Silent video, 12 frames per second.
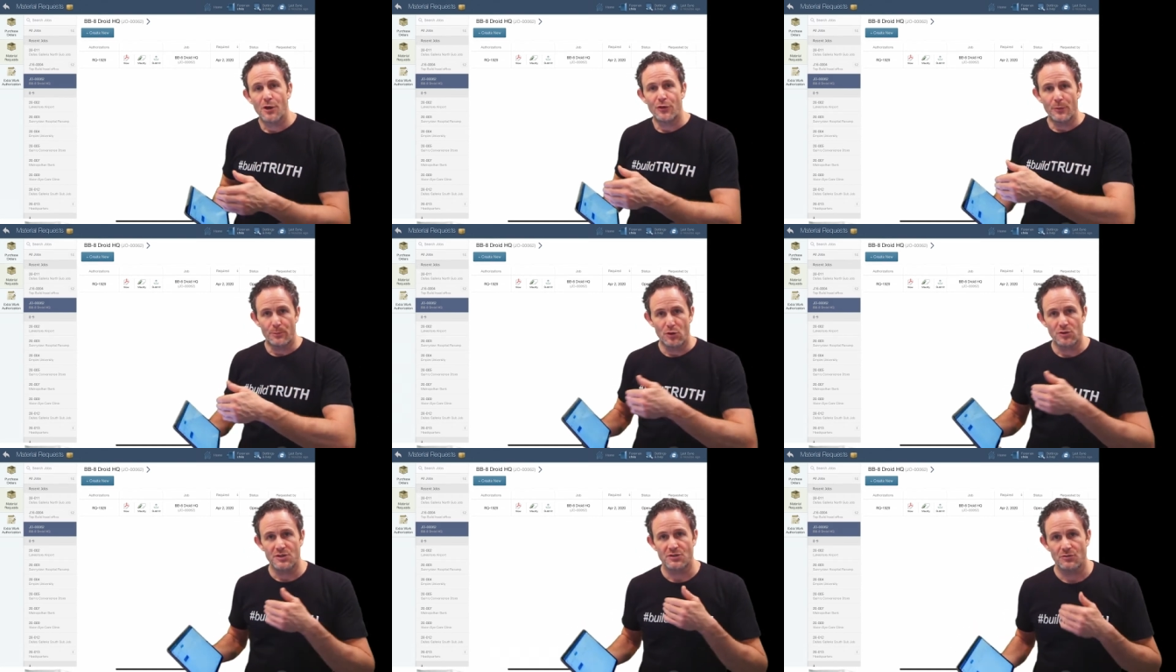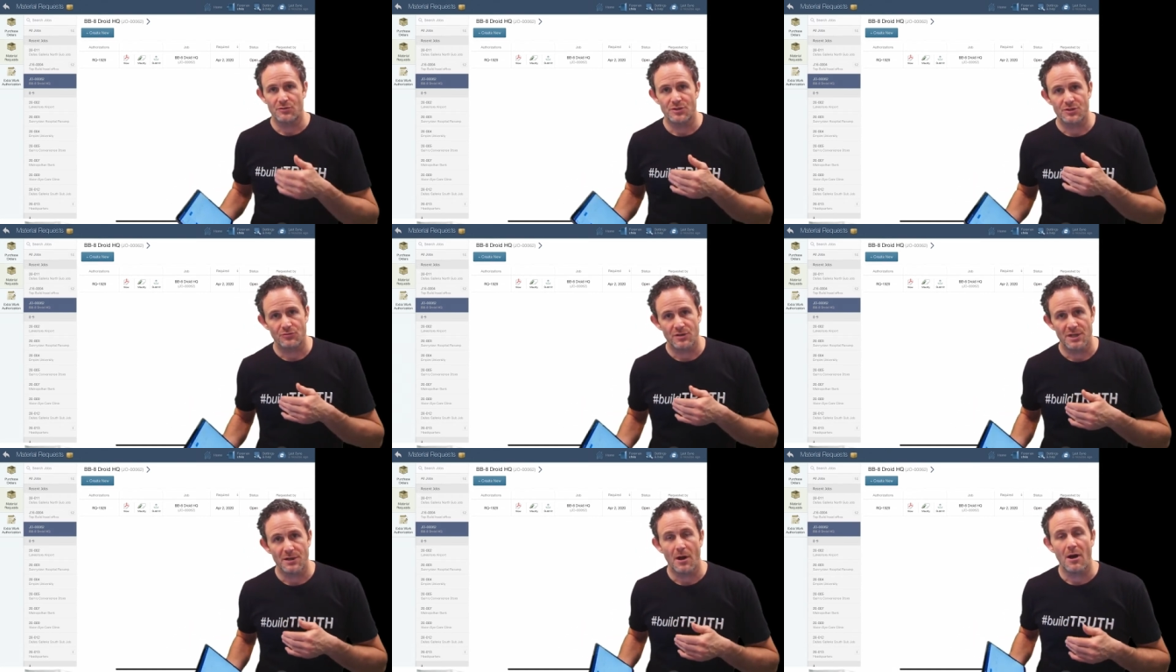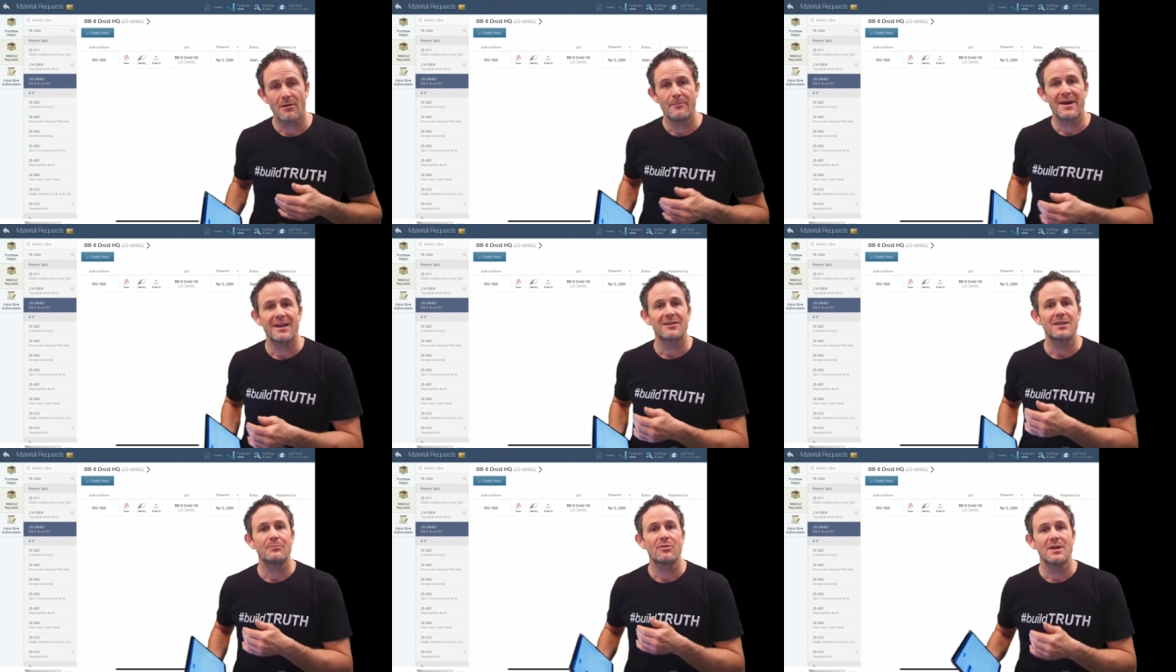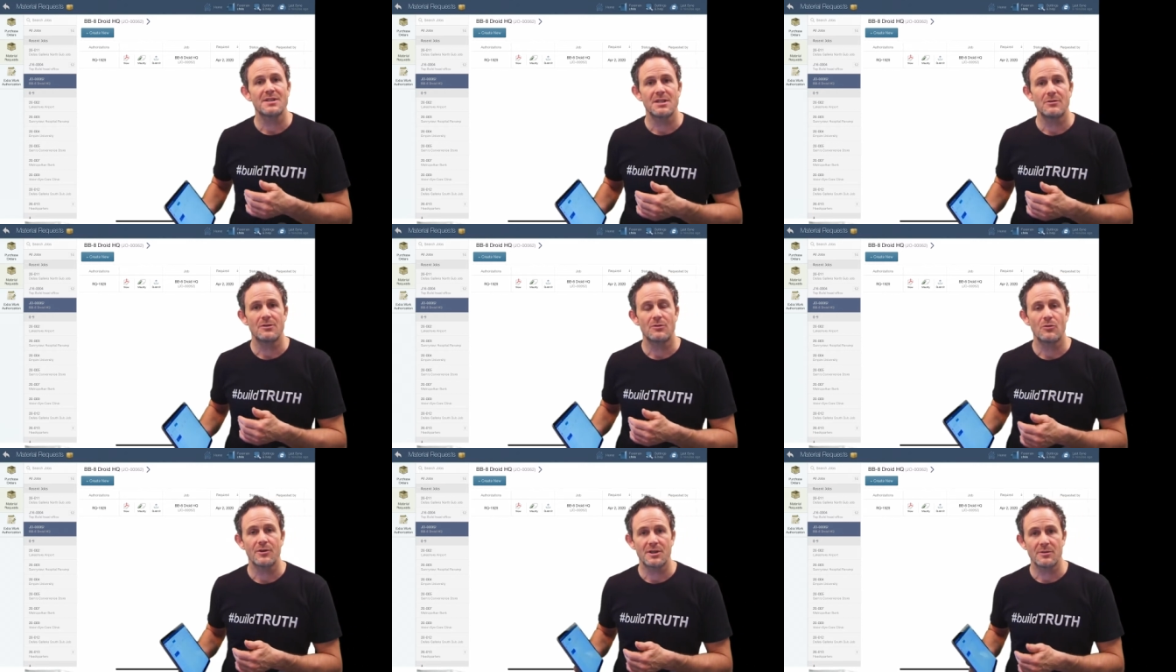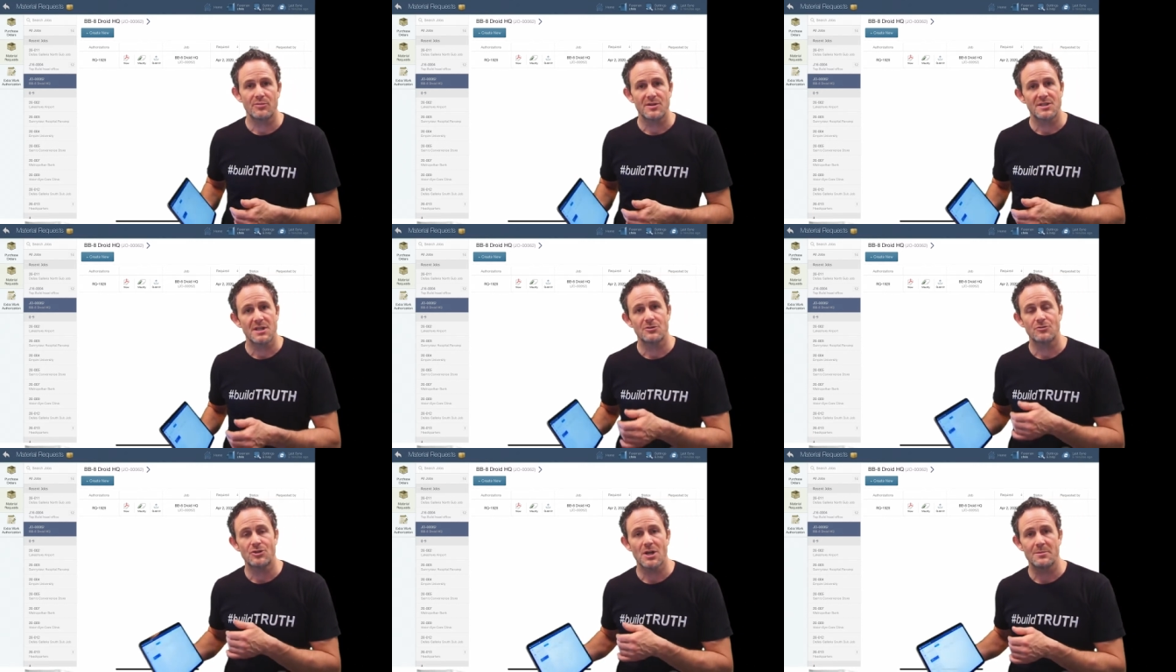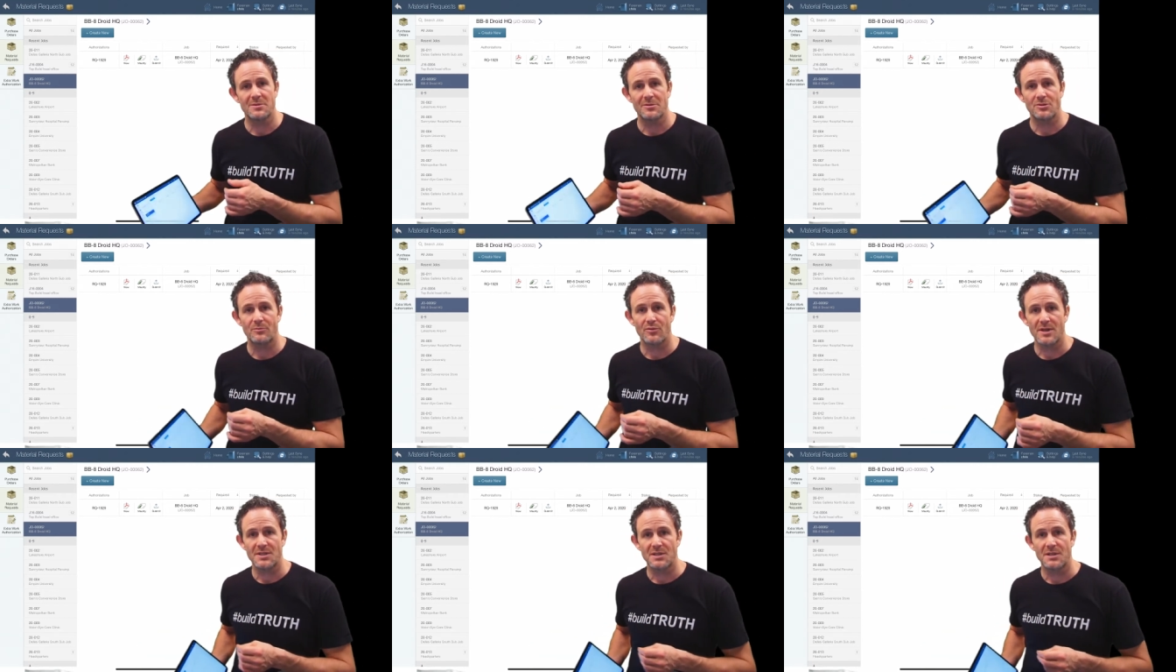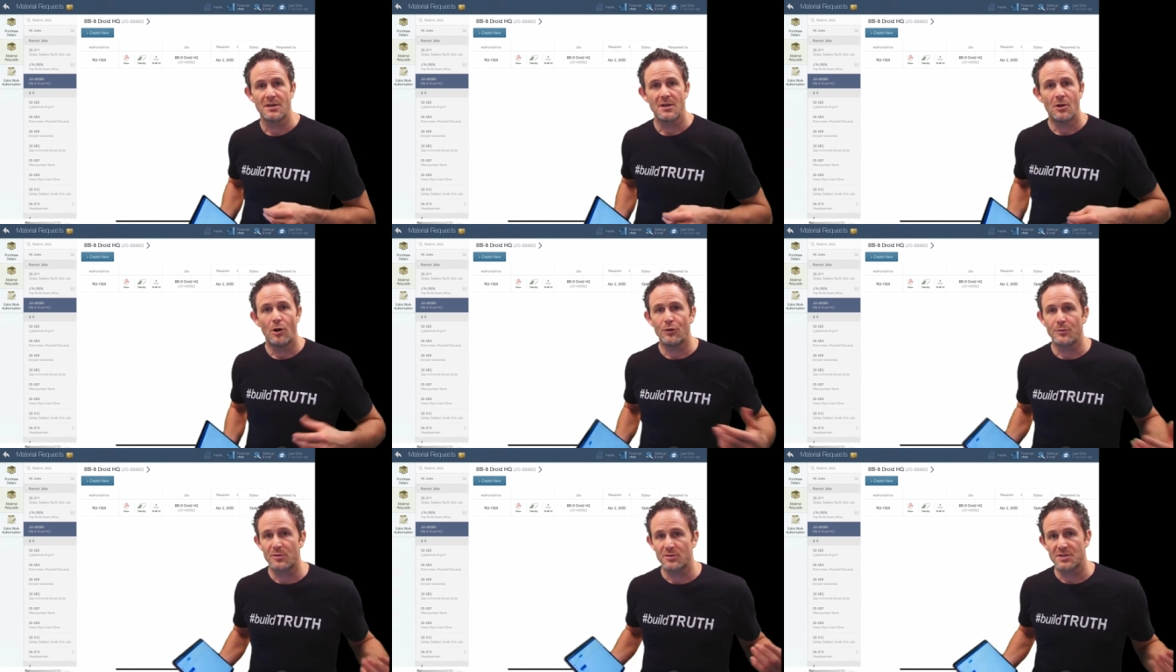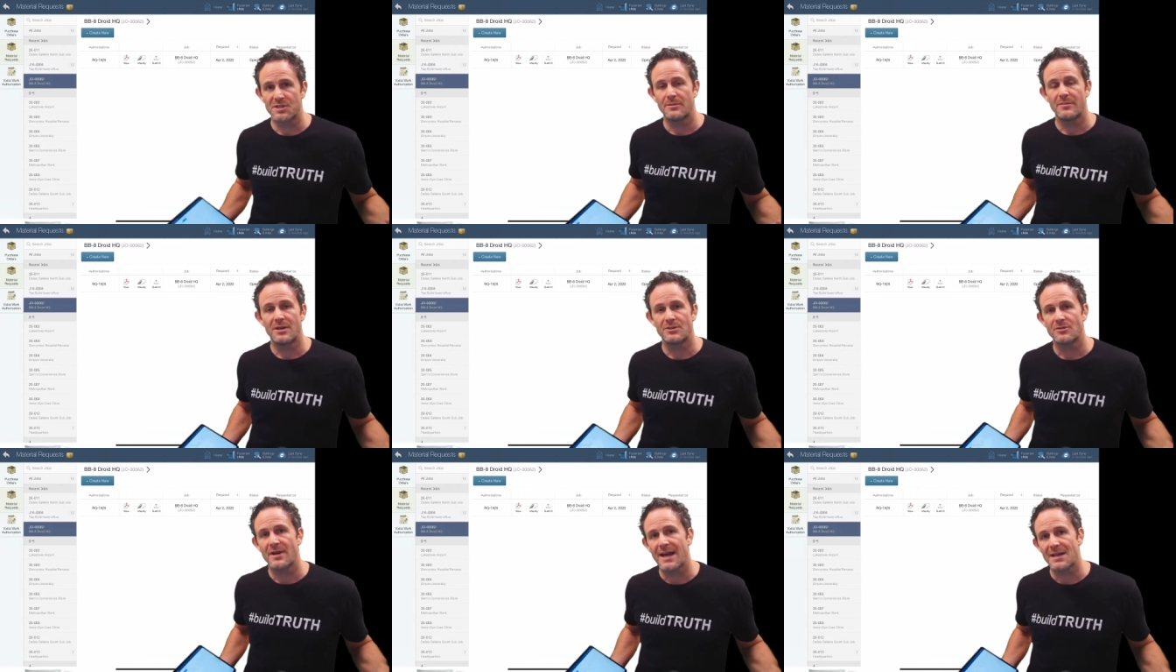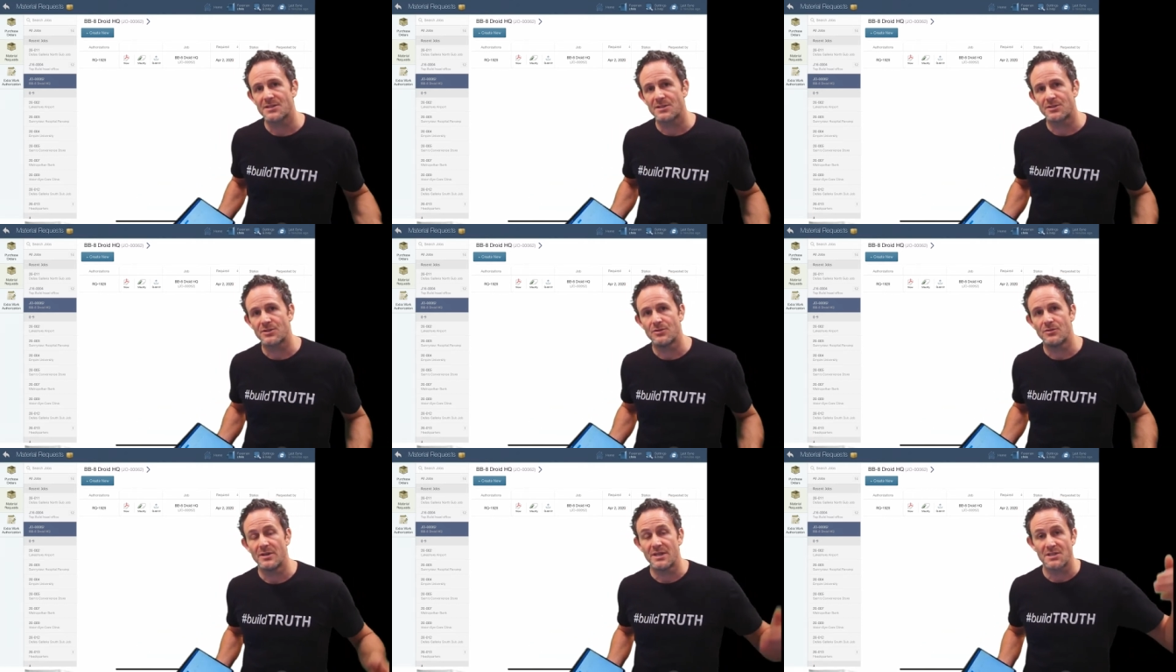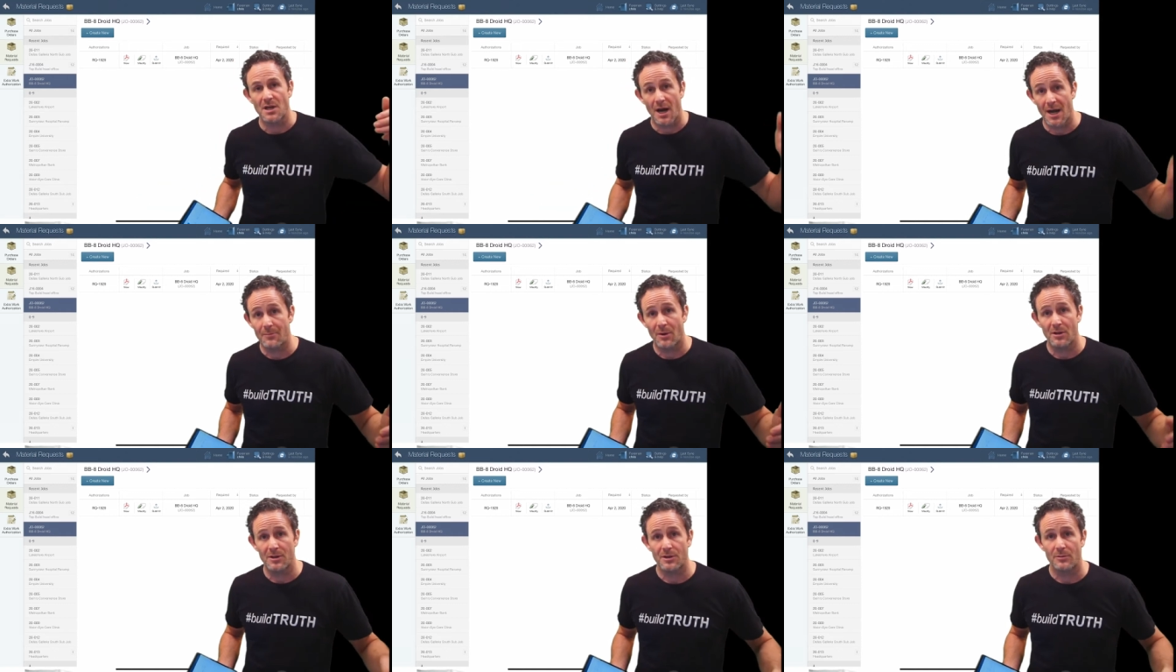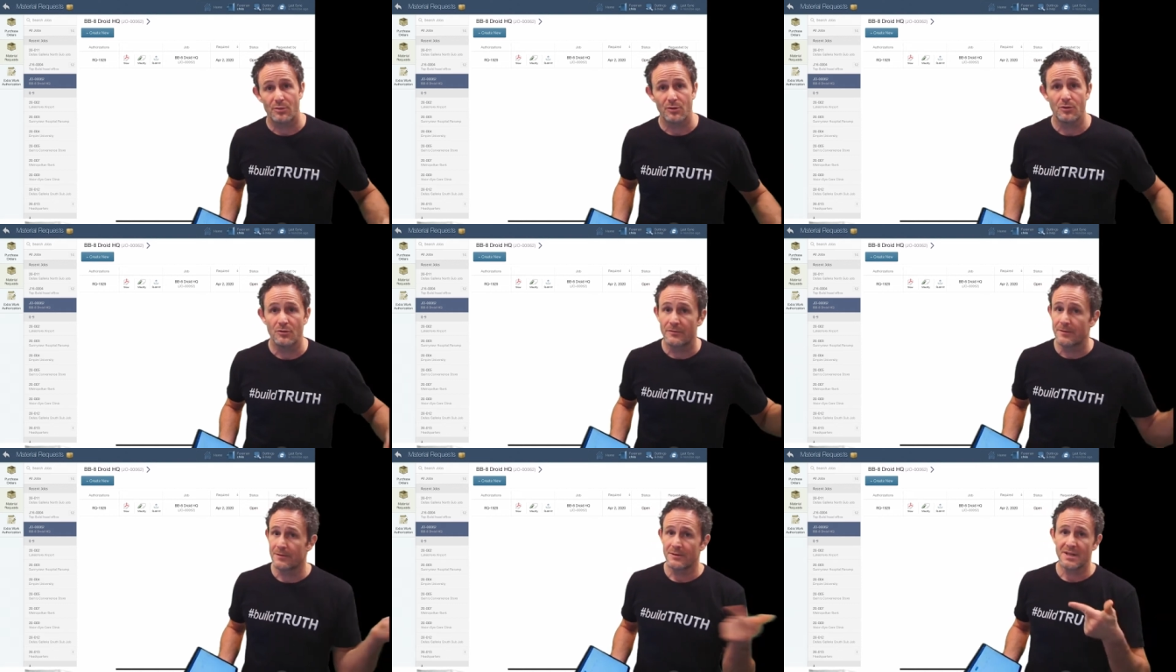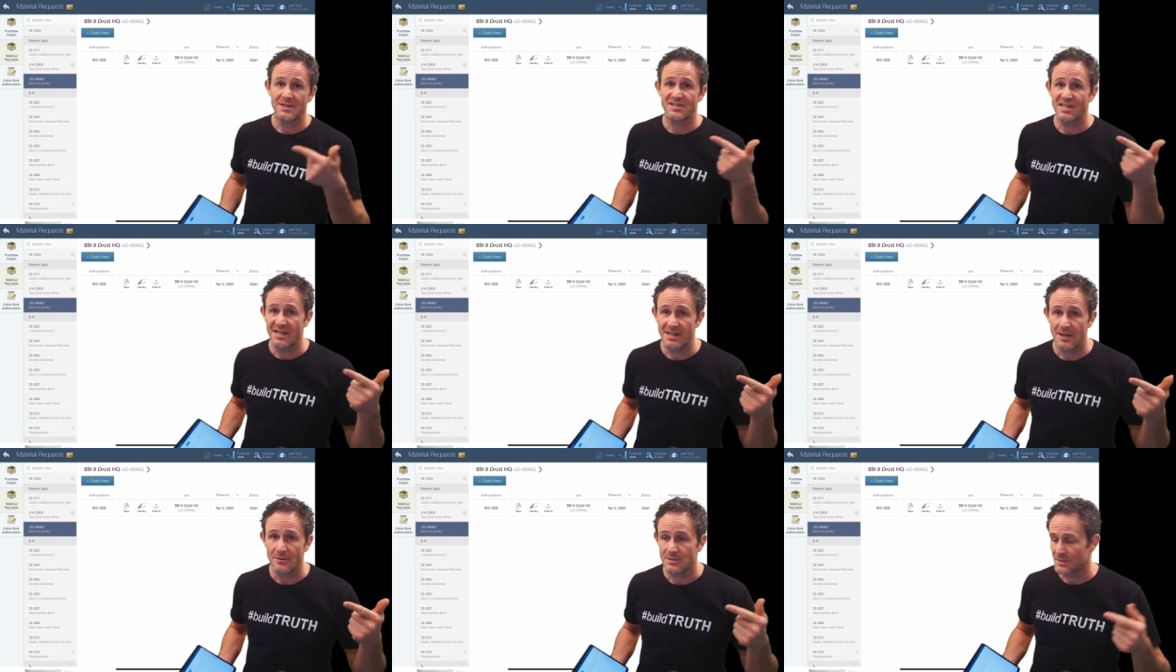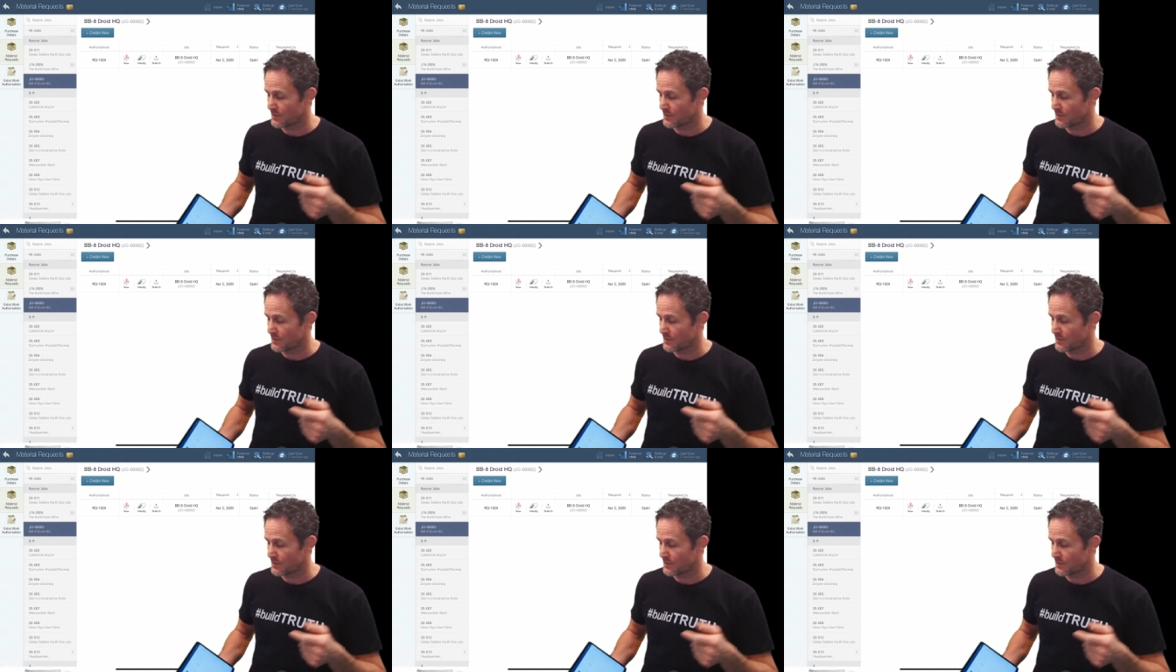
the purchase order screen, automatically price out according to presets or job special pricing. All the purchasing manager has to do is eyeball it, approve, and send it out.